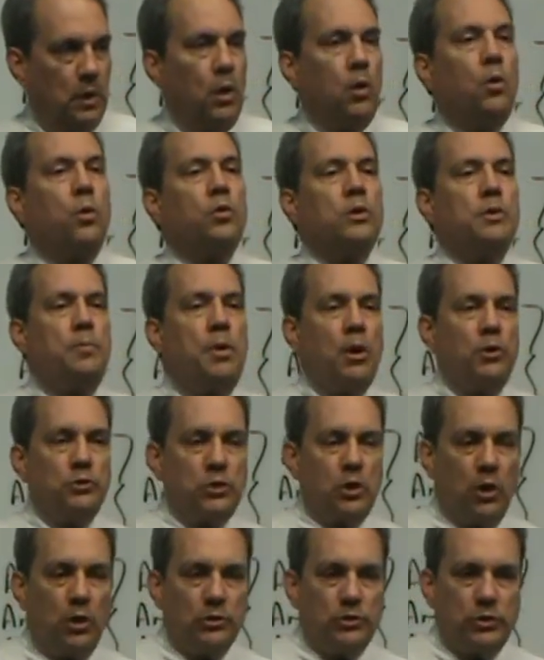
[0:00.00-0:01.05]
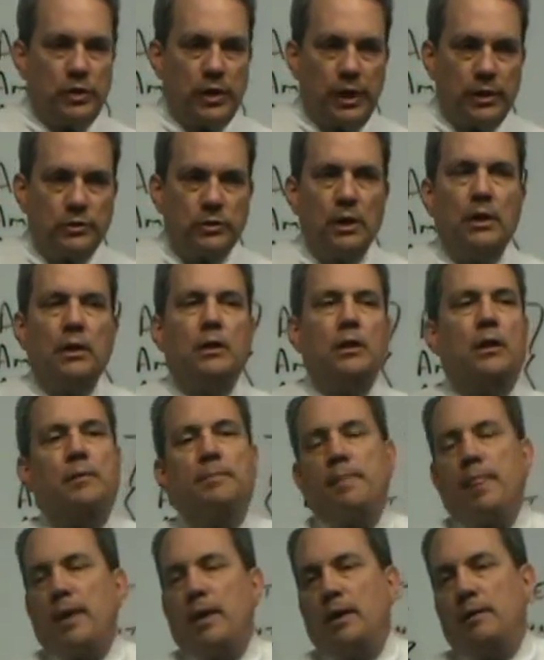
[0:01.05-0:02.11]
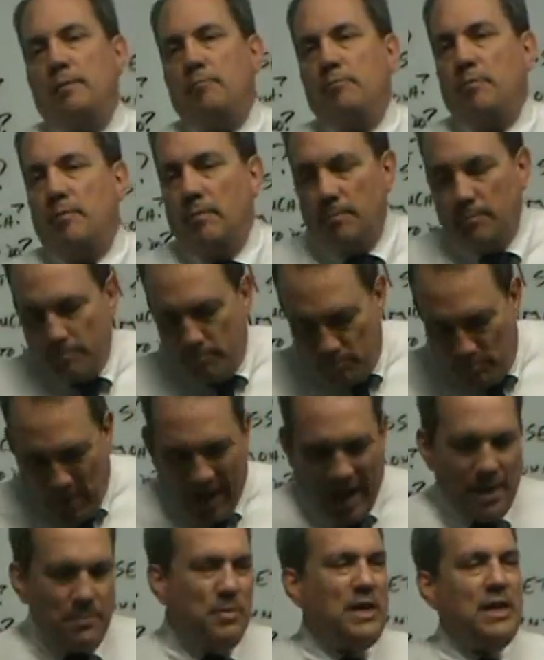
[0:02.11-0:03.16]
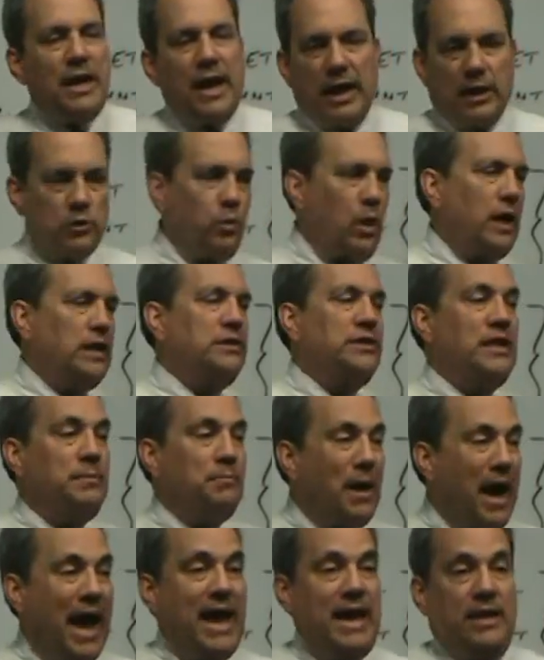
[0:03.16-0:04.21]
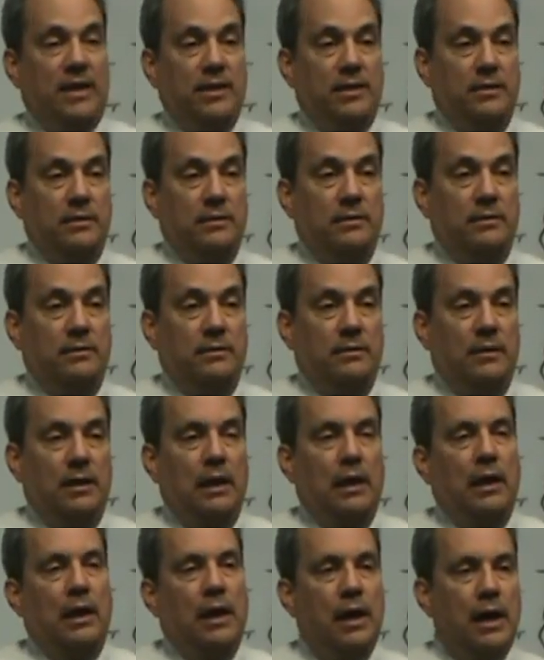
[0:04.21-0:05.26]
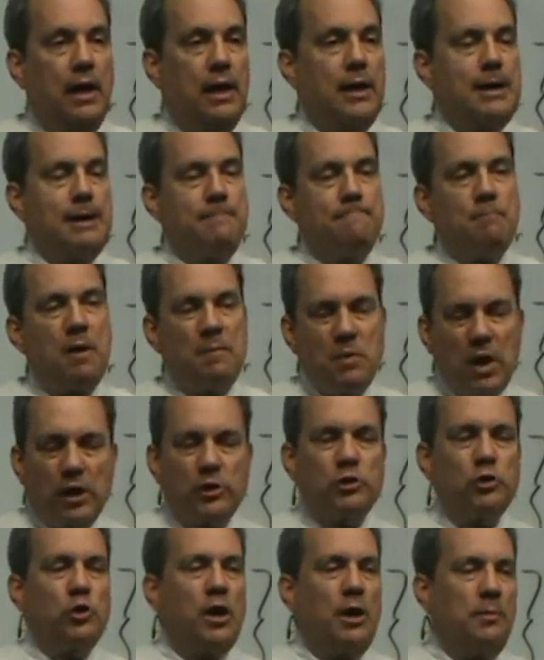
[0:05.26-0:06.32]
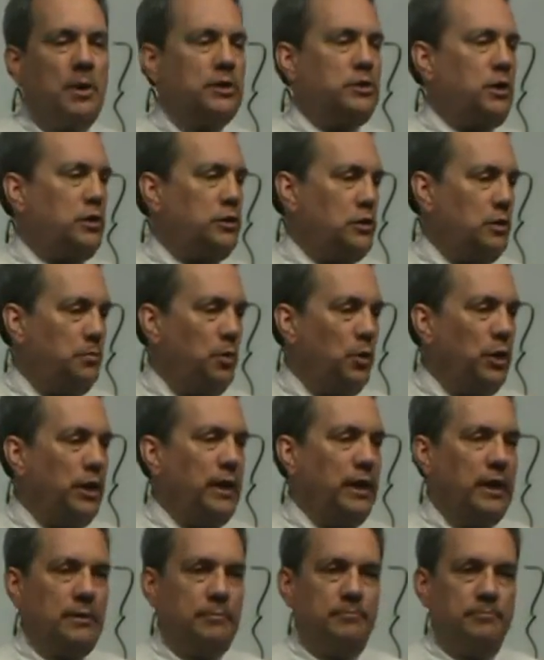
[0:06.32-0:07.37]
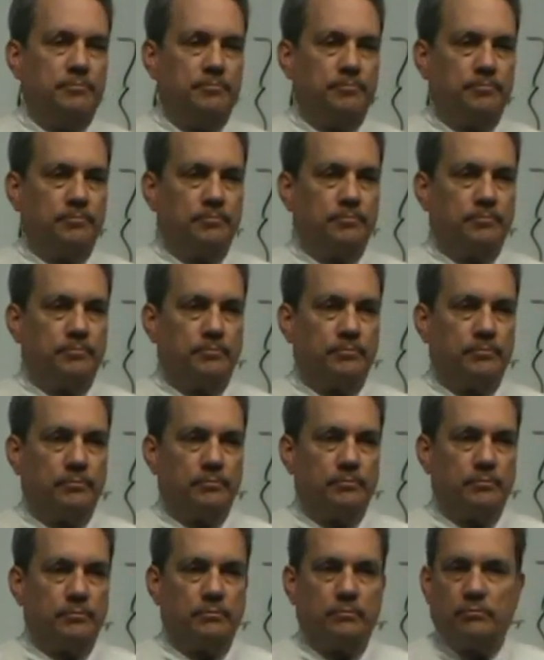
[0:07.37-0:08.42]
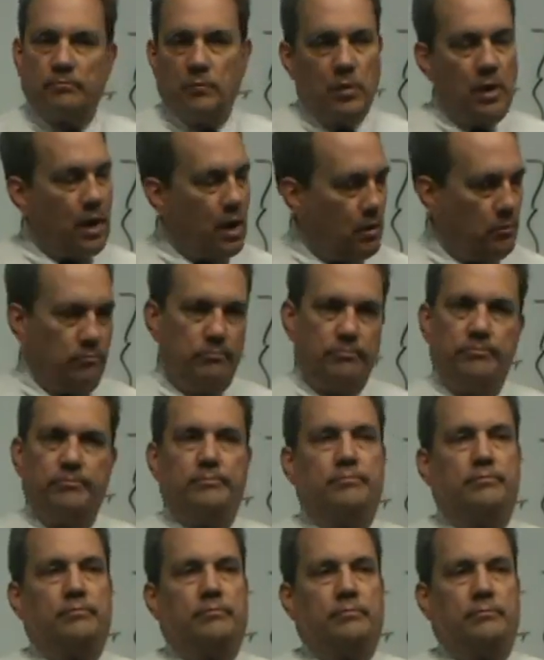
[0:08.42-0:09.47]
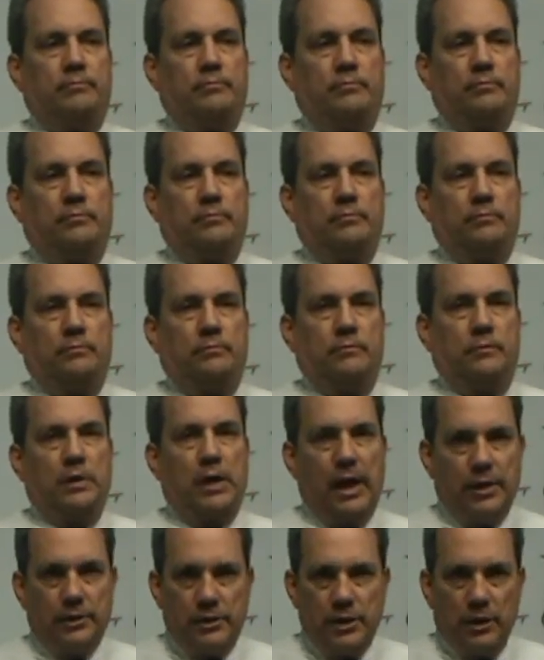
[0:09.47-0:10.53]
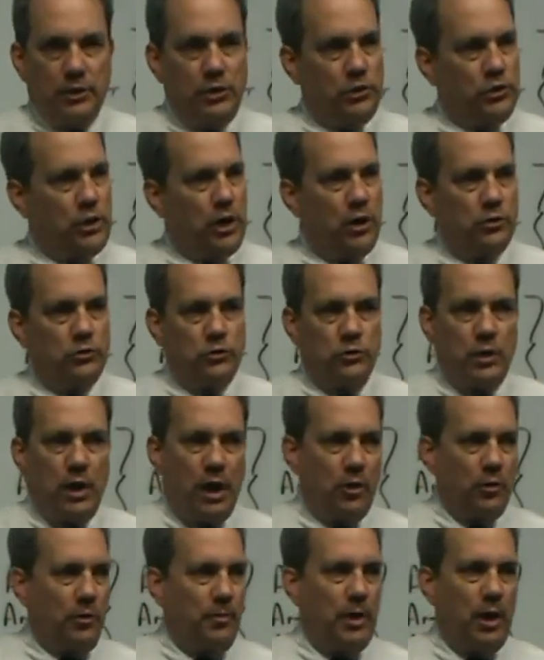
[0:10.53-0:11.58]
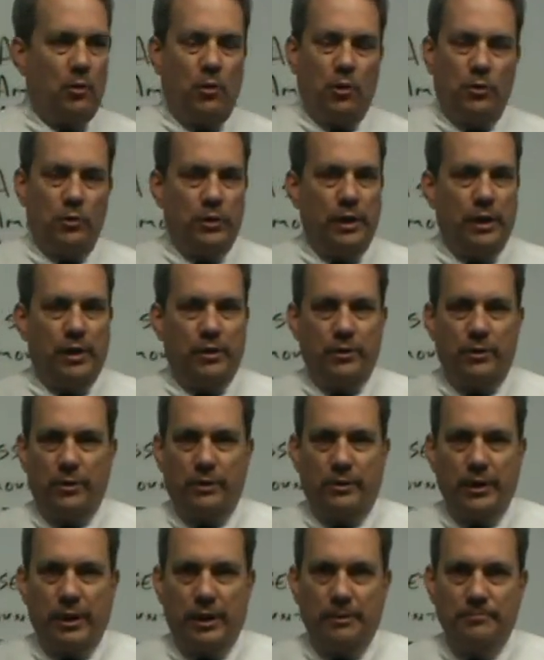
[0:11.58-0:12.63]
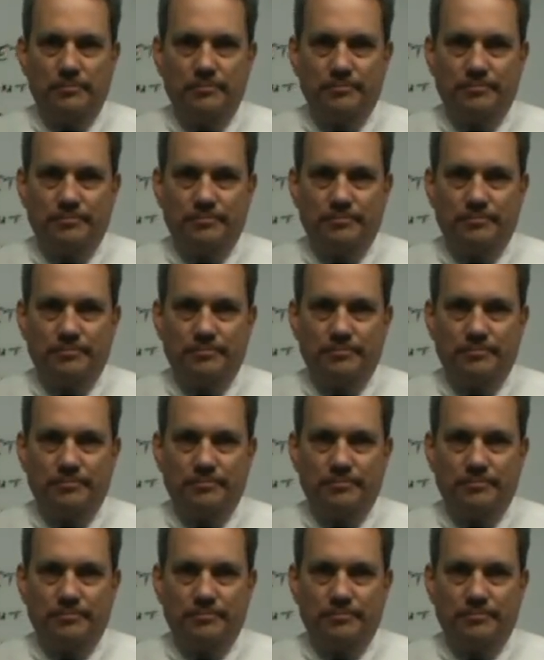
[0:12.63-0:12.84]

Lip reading: Or the postcard says, "Buy me XYZ Bank. I'm not sure how much I should put in." No. Got to tell you shares or dollar amount, one or the other, okay?